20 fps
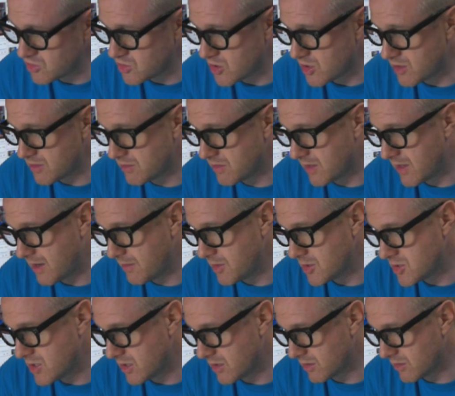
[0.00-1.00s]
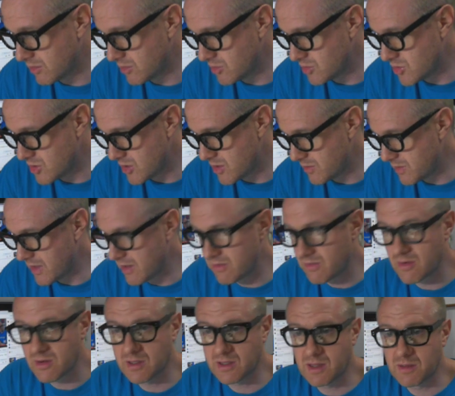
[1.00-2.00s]
job, Abe-chan, good job.
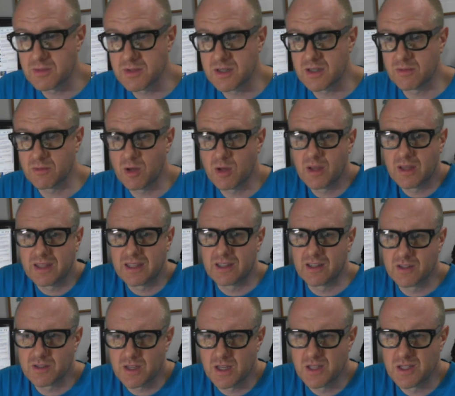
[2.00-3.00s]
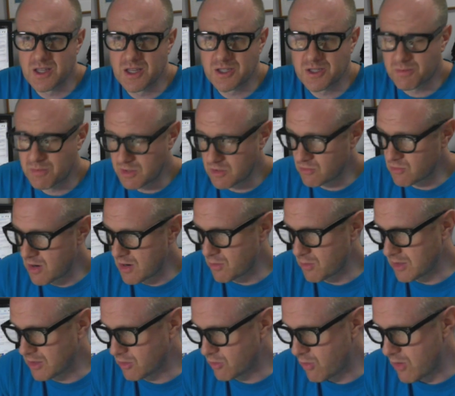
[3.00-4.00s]
Everyone comes out. Well, again, it's a pretty
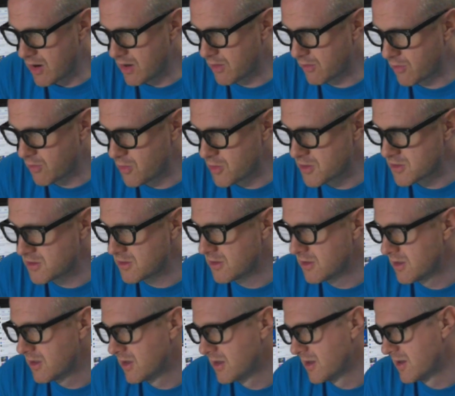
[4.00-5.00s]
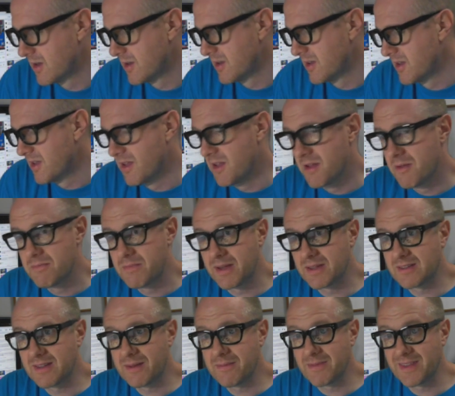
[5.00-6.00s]
right-wing crowd, of course.
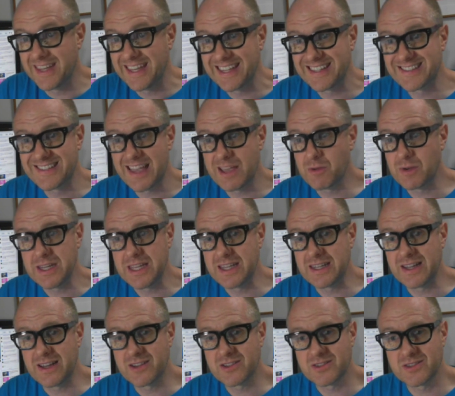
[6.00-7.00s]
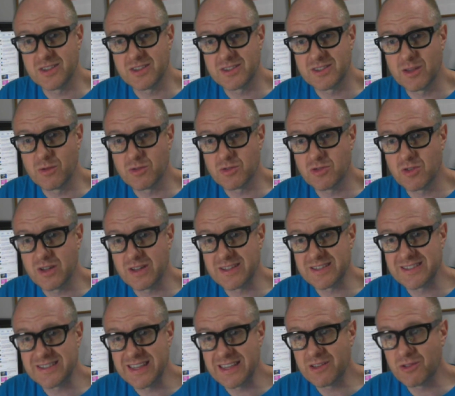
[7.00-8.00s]
But the next day when he announced this, there was not a
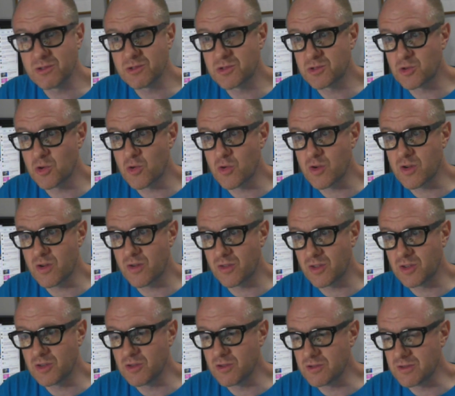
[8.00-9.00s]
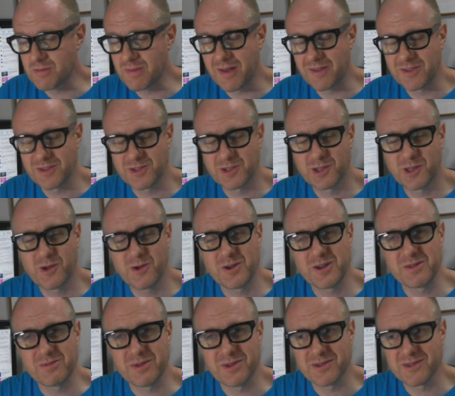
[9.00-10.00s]
single story on the news about the
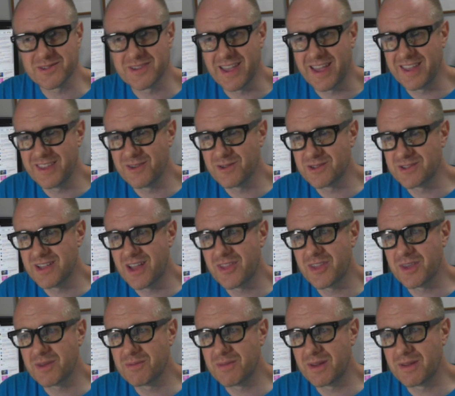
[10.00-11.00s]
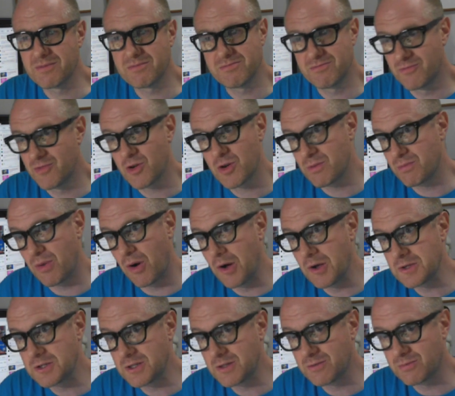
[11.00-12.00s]
security bills, and there was nothing but very
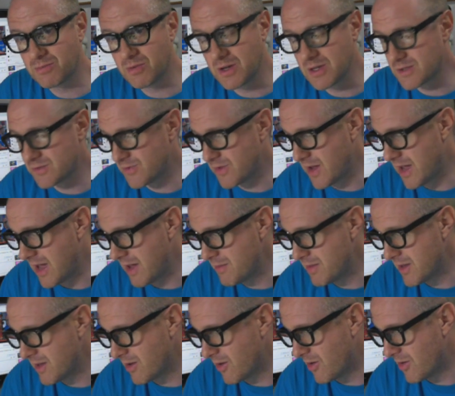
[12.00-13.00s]
positive press for Abe